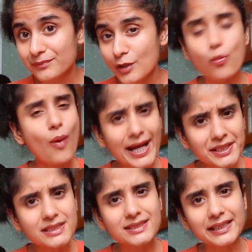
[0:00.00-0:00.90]
Why
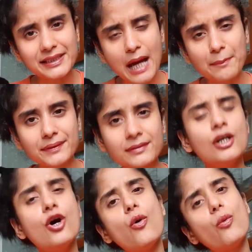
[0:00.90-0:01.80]
does that happen?
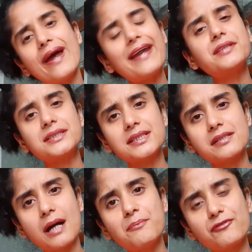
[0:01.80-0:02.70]
Where does it
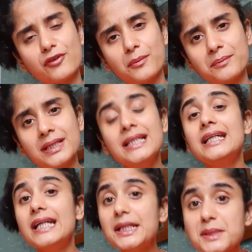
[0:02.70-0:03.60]
come from?
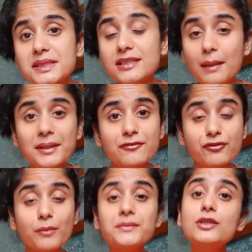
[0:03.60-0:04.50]
It is coming
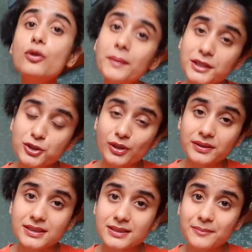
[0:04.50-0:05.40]
from the
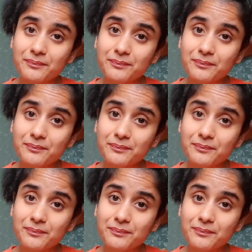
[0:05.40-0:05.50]
Upanishads.